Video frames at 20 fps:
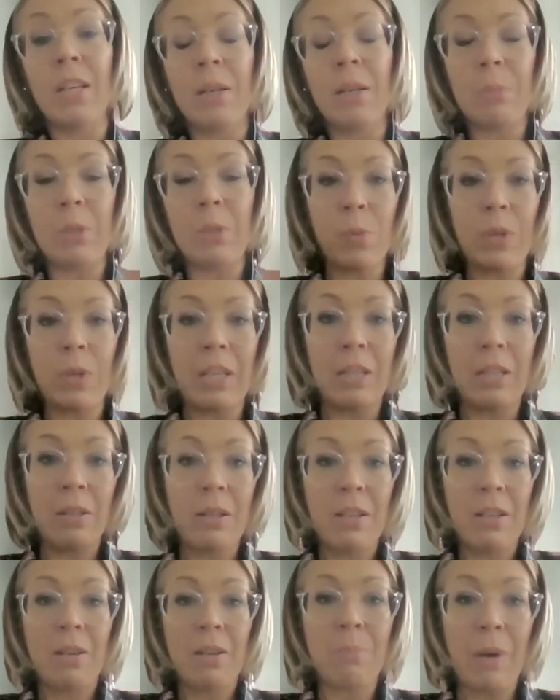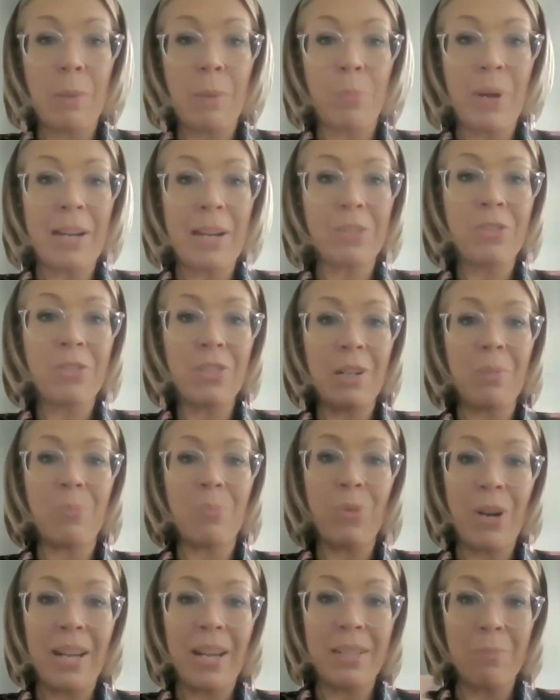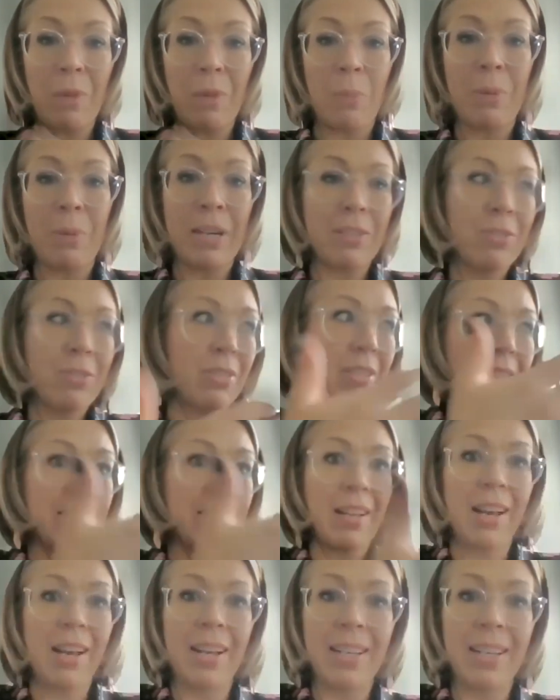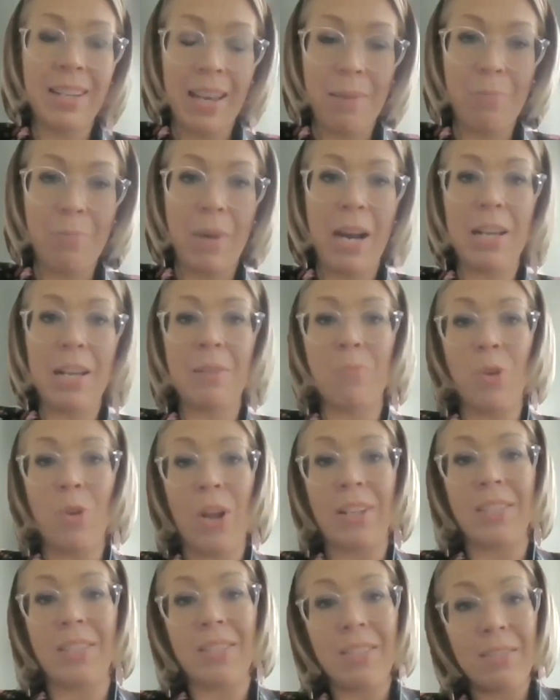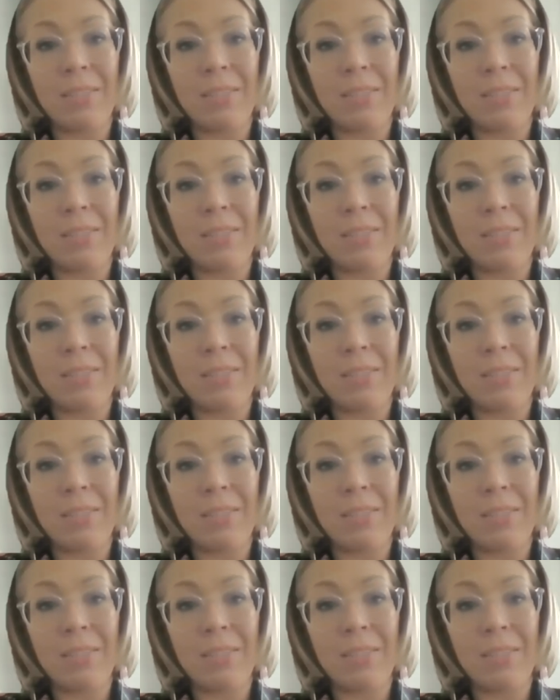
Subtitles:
between my personal brand, my personal style, and my brand.